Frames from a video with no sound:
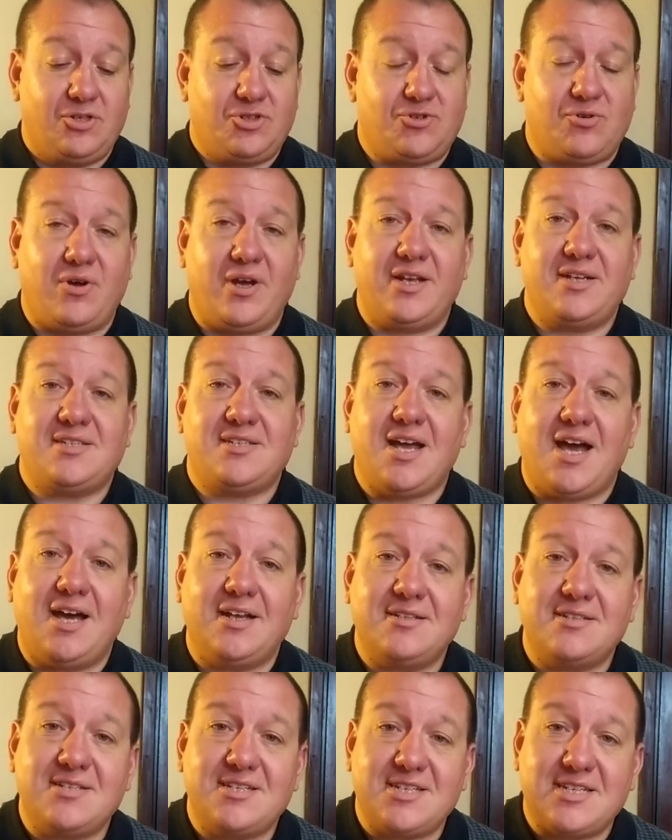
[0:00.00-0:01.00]
trying to
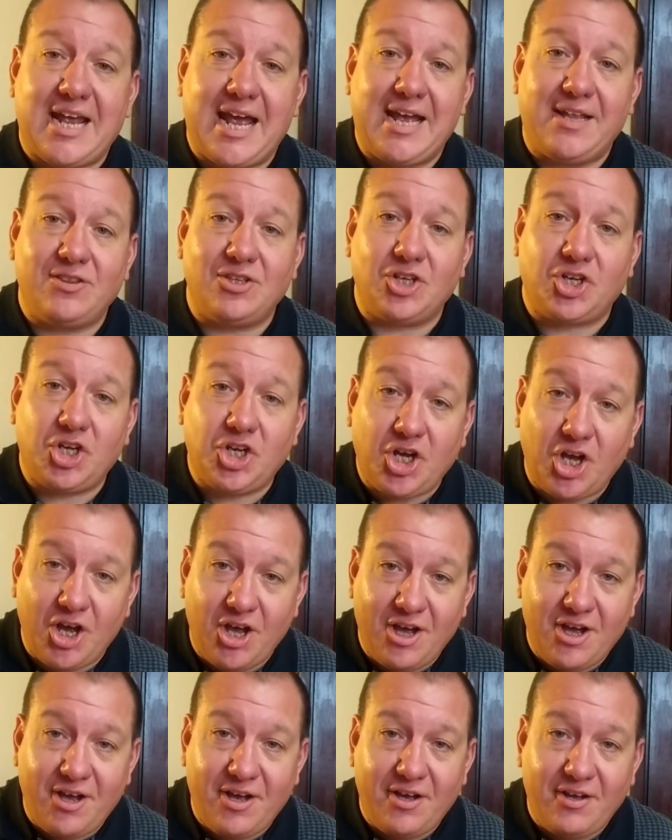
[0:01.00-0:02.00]
understand the
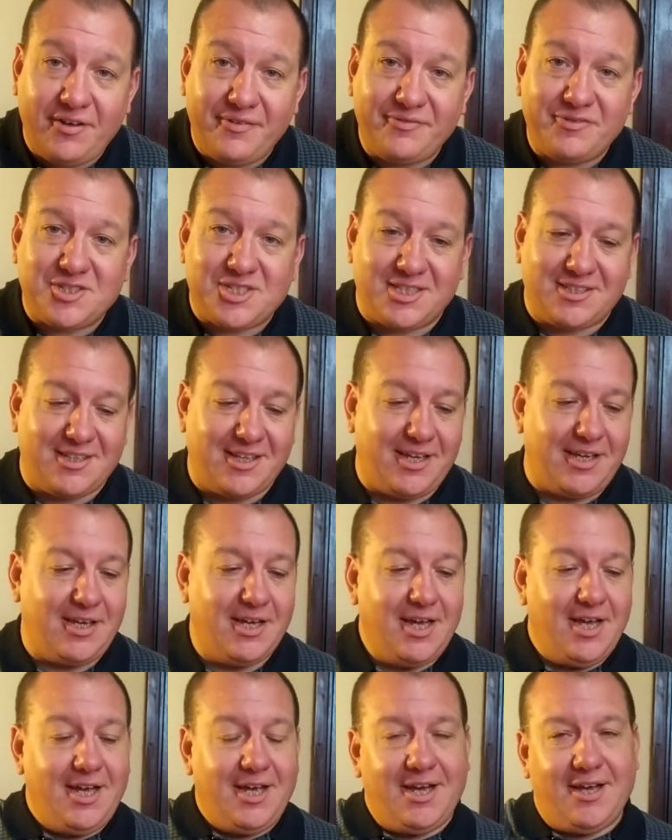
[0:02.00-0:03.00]
curves and the
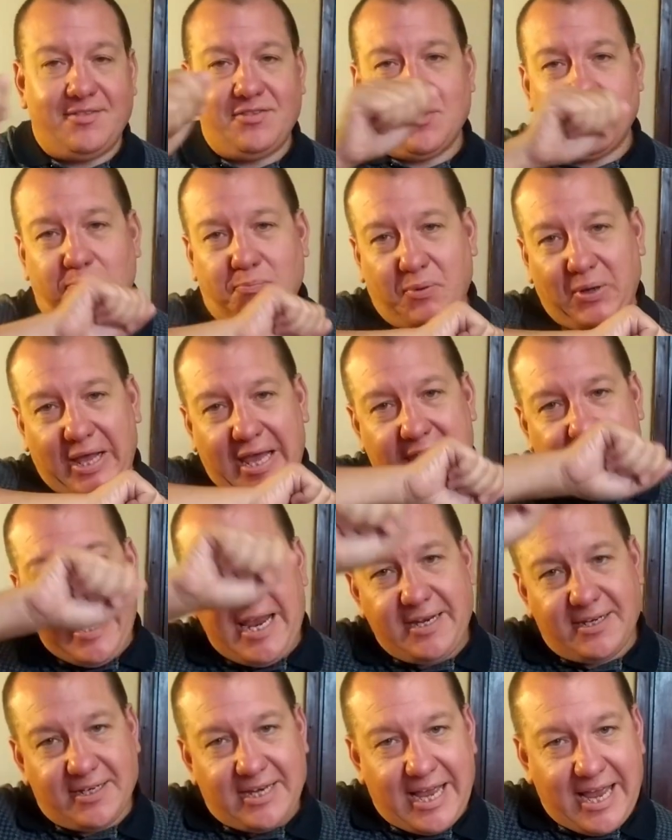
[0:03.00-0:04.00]

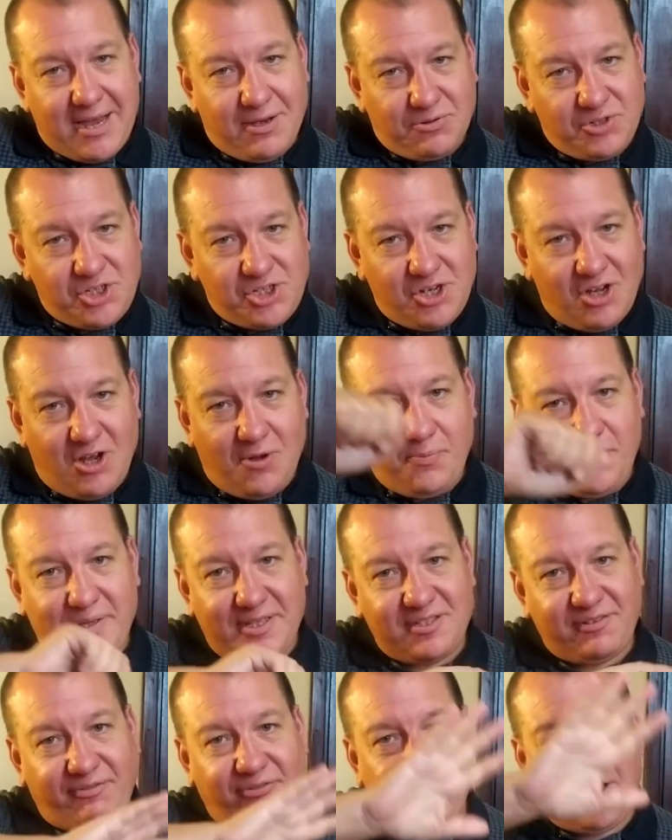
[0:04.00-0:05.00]
blade and how sharp
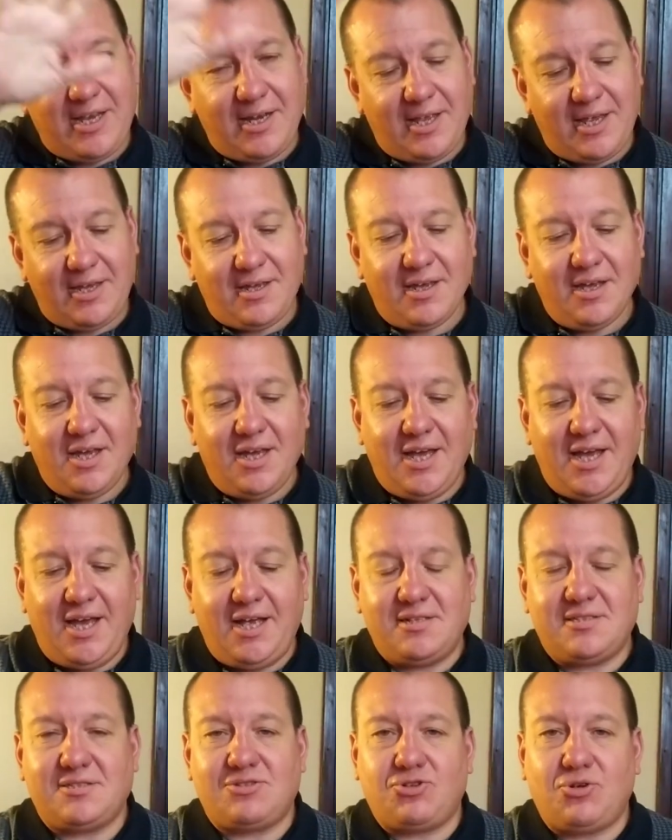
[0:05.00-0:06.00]
it's feeling.
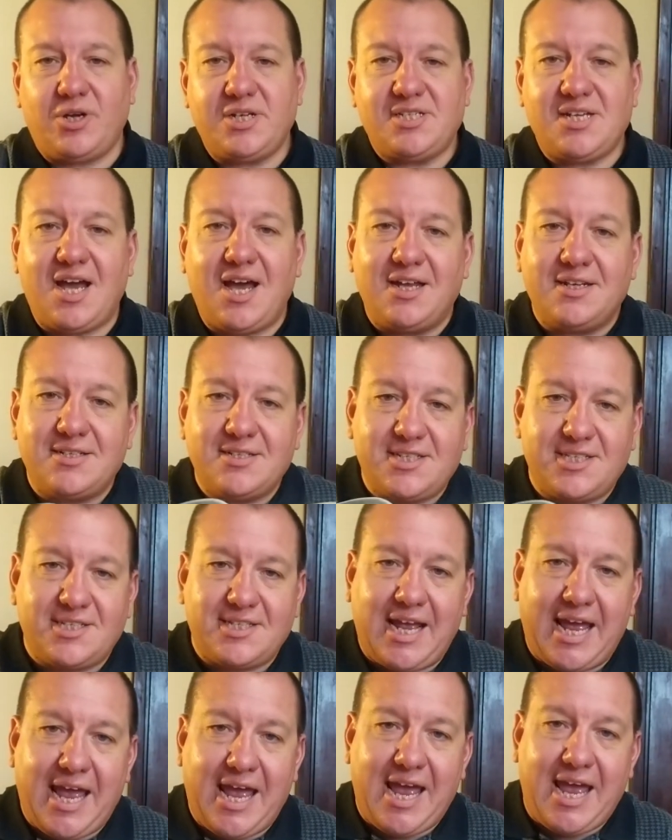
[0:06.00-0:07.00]
It's trying to
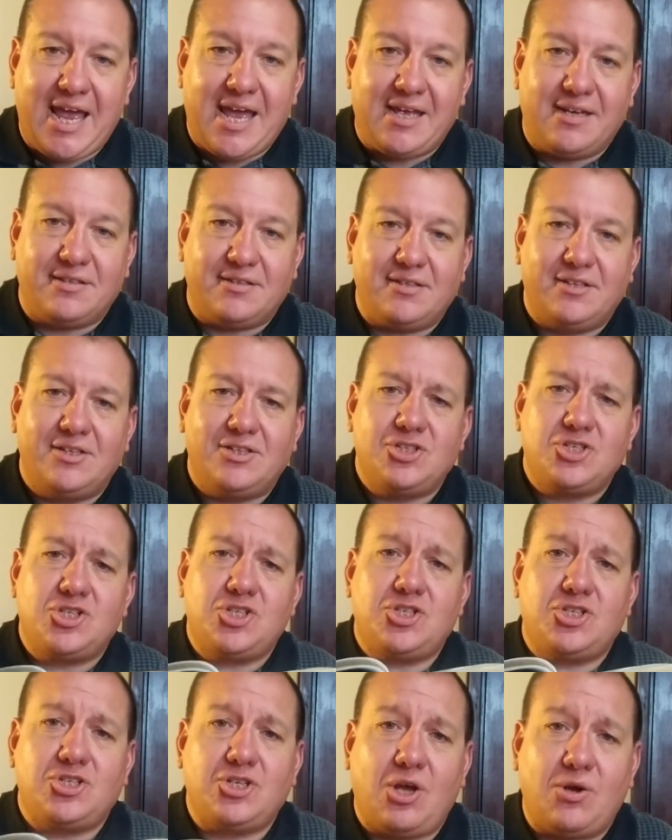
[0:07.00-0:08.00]
understand,
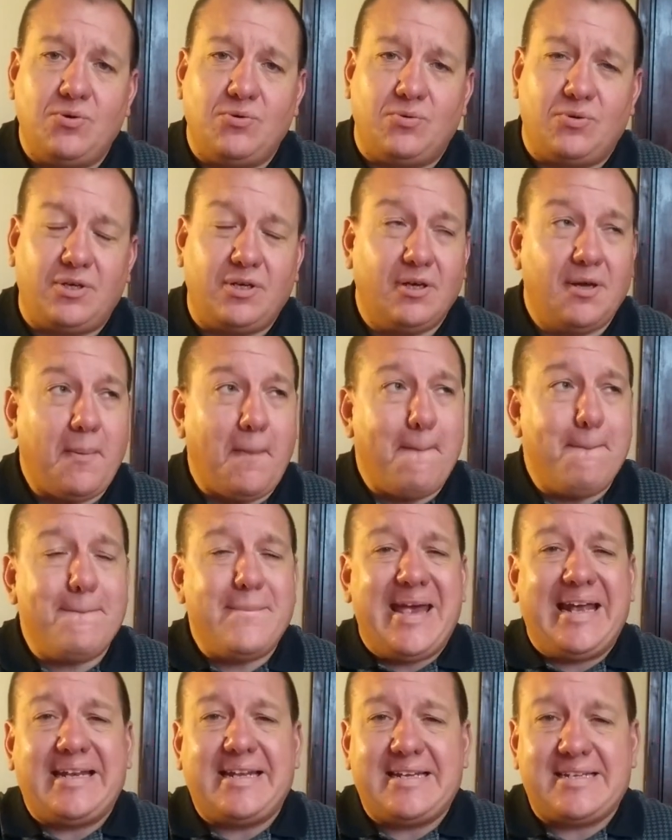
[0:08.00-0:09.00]
soak,
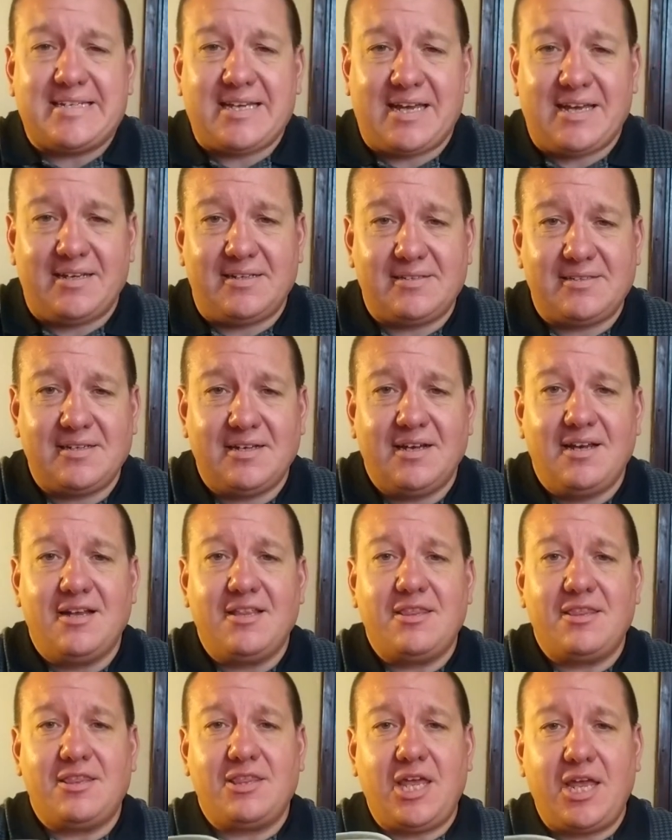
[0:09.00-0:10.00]
meditate,
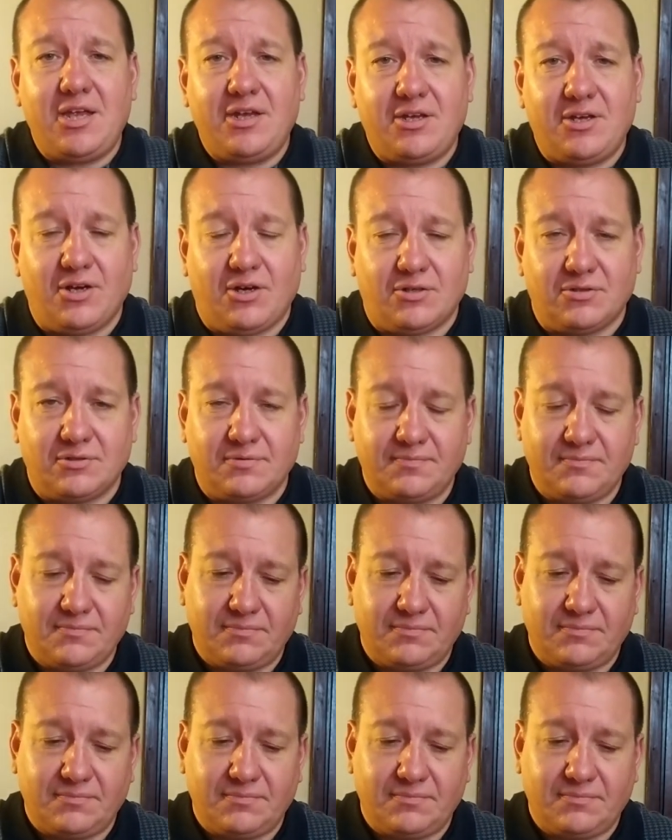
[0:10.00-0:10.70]
think on.